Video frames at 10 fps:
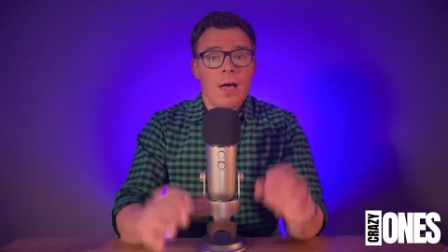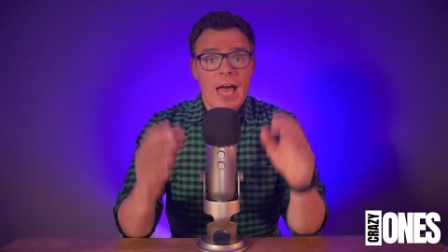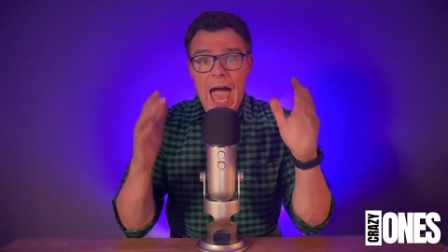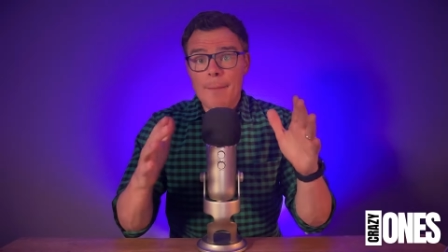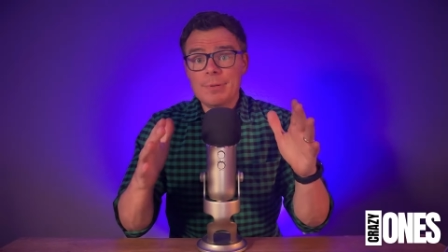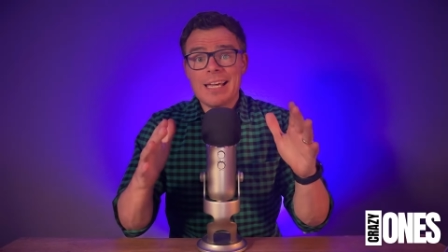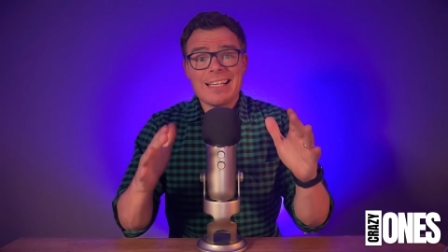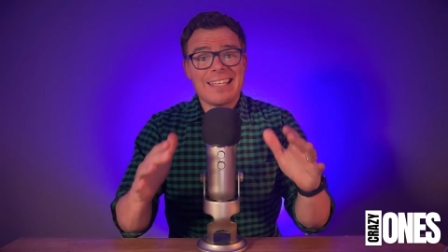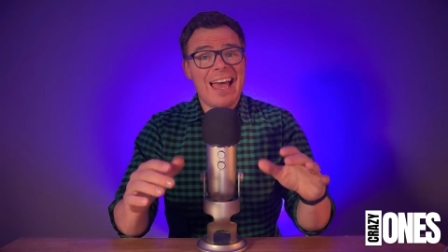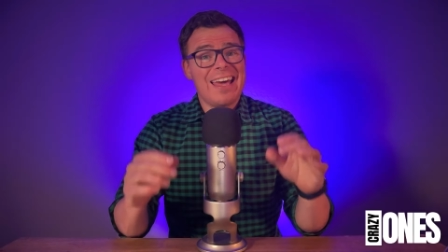Apple
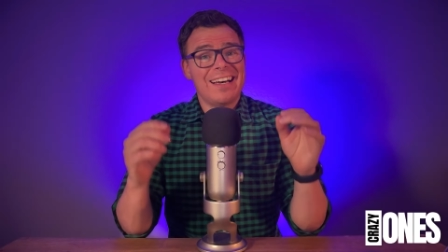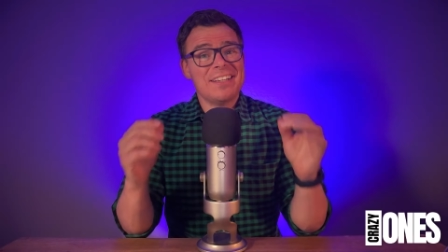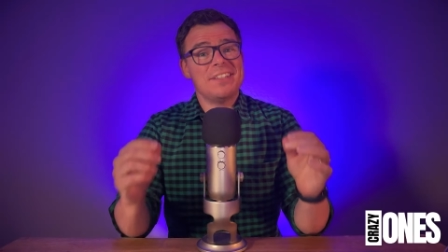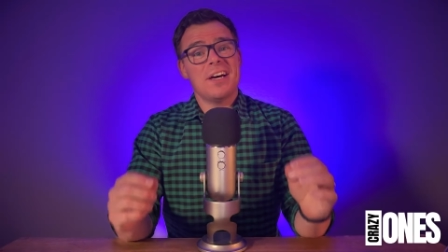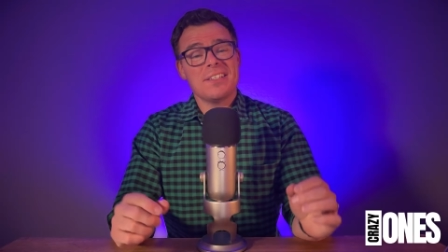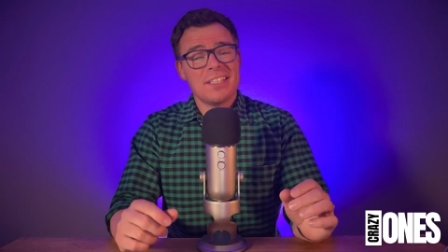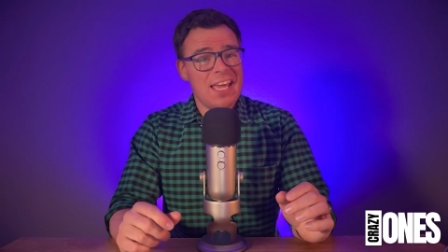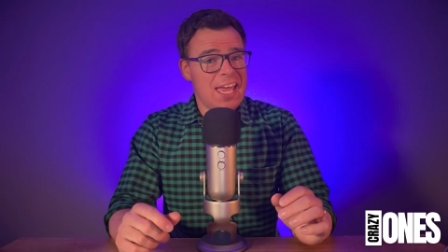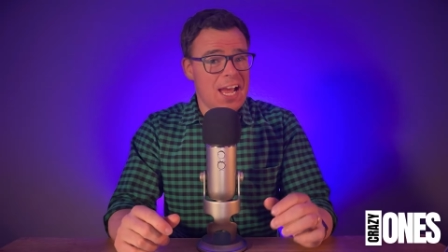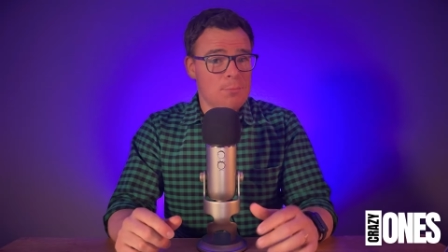has had a dozen
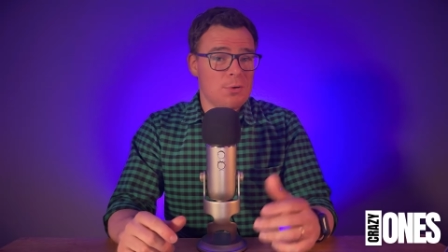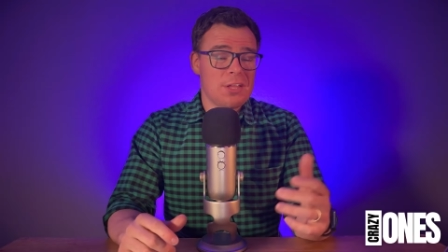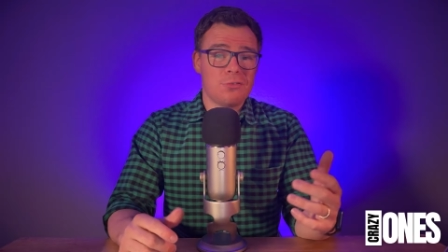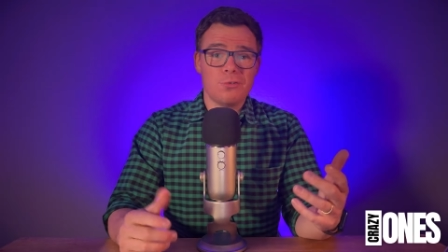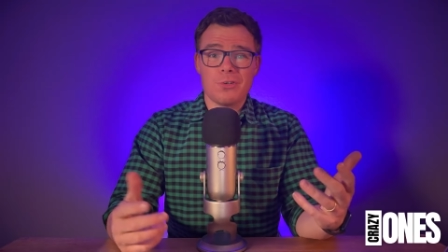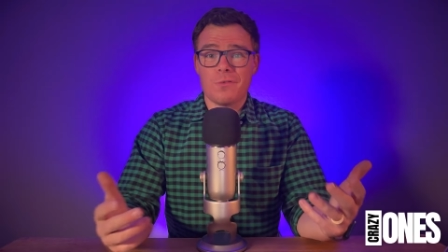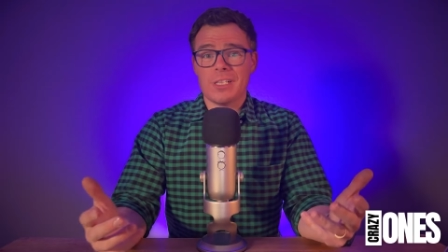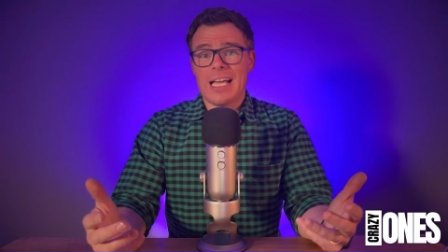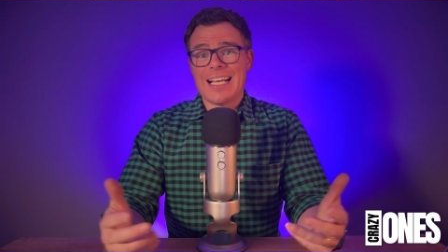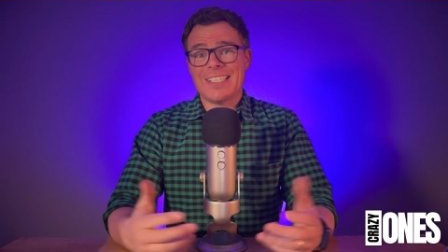AI breakthroughs over the
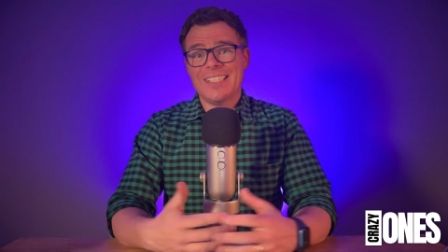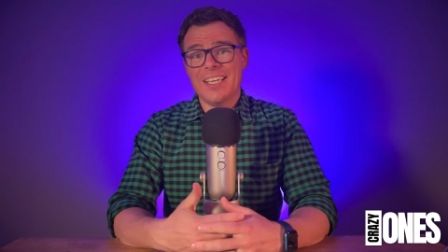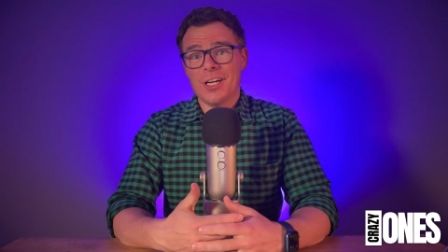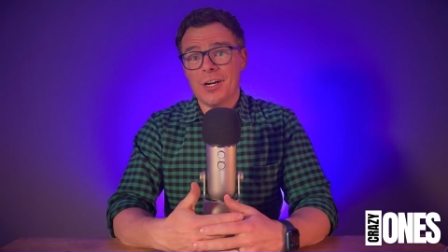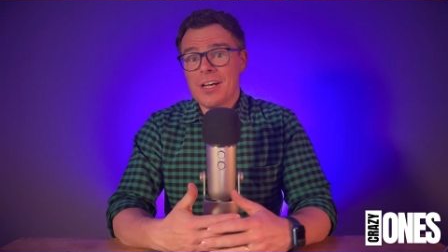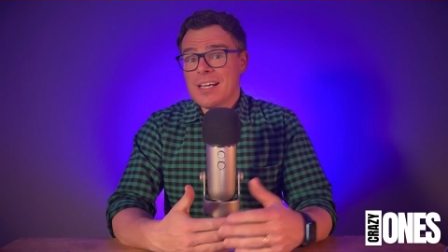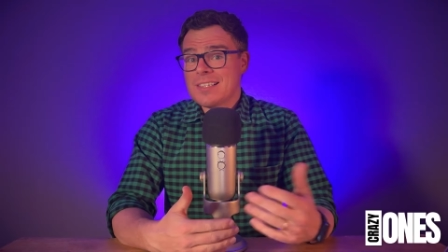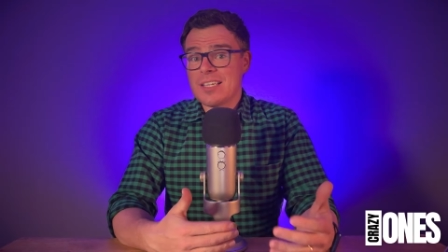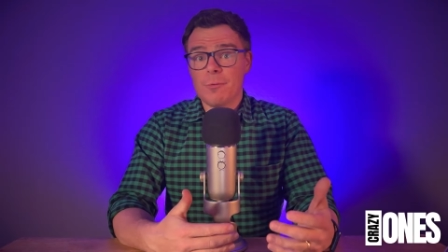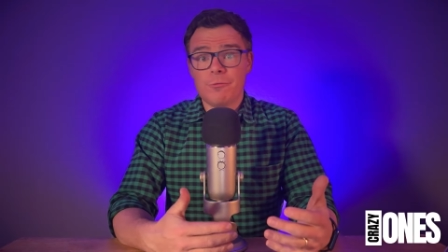last year,
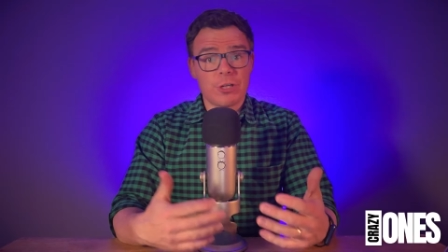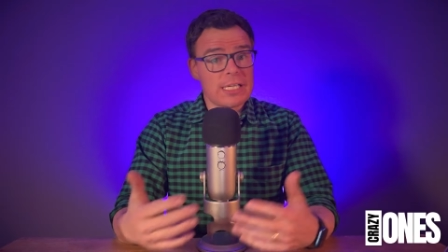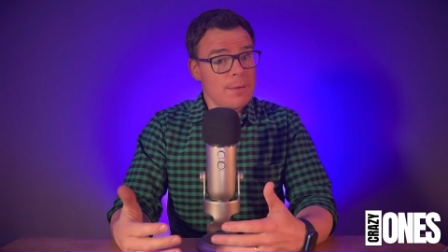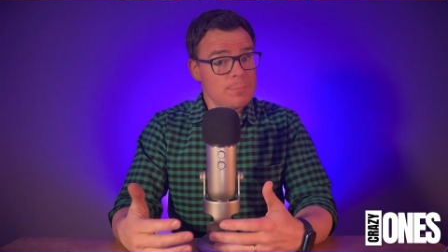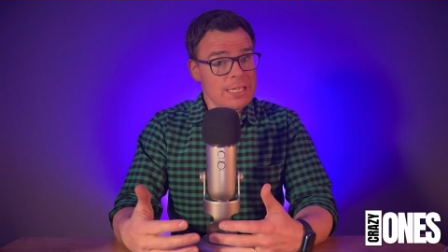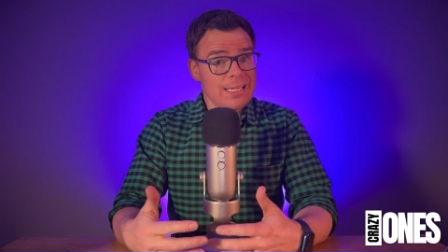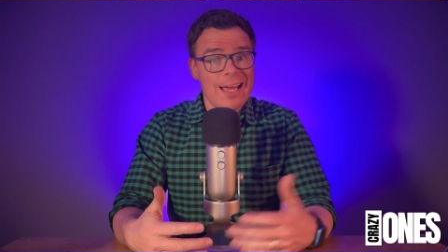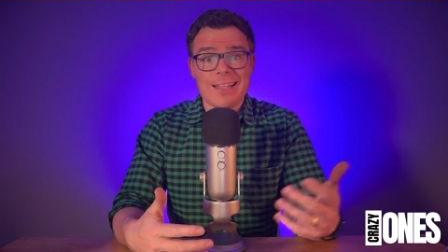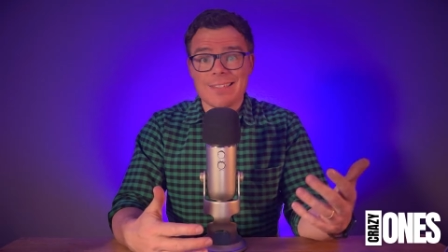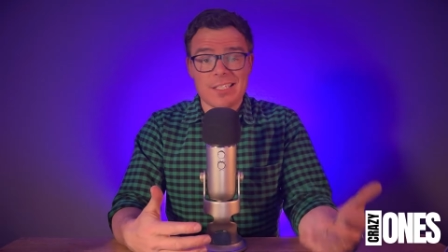some for company
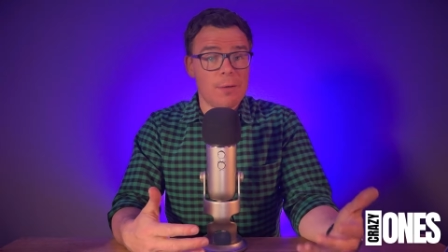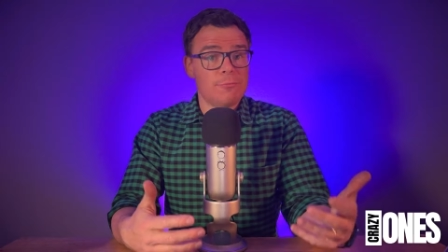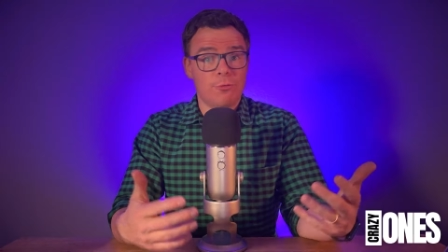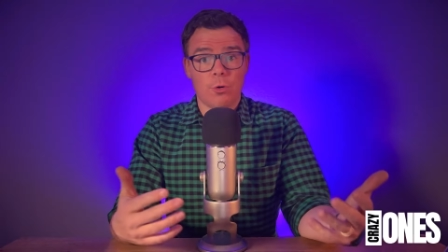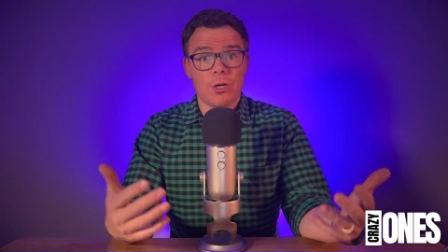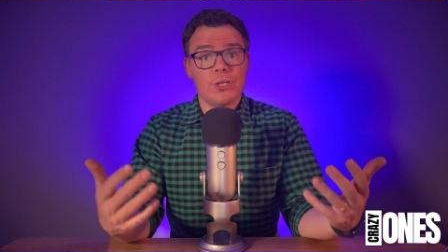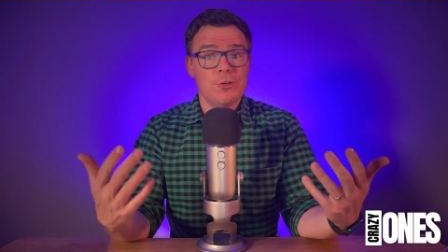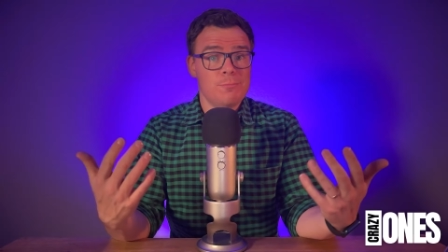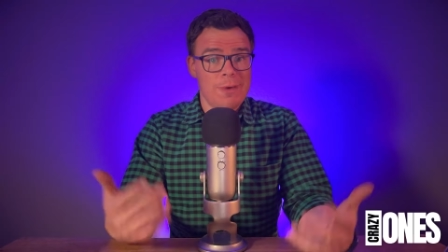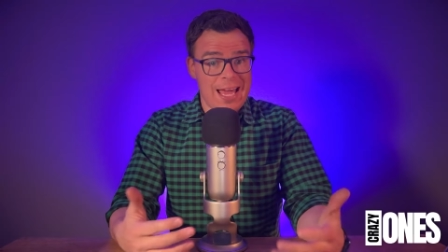and some for
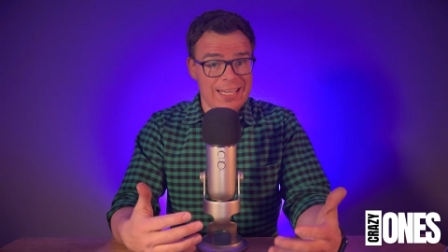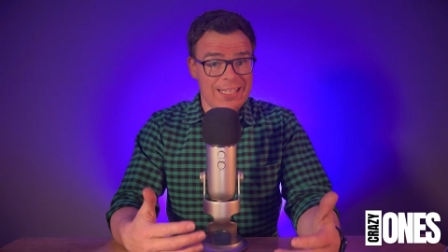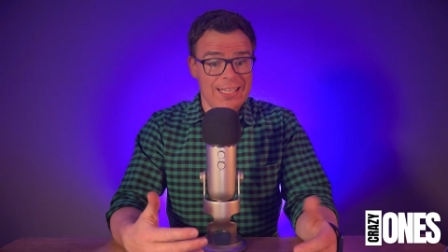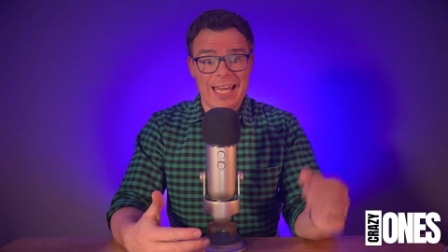humanity.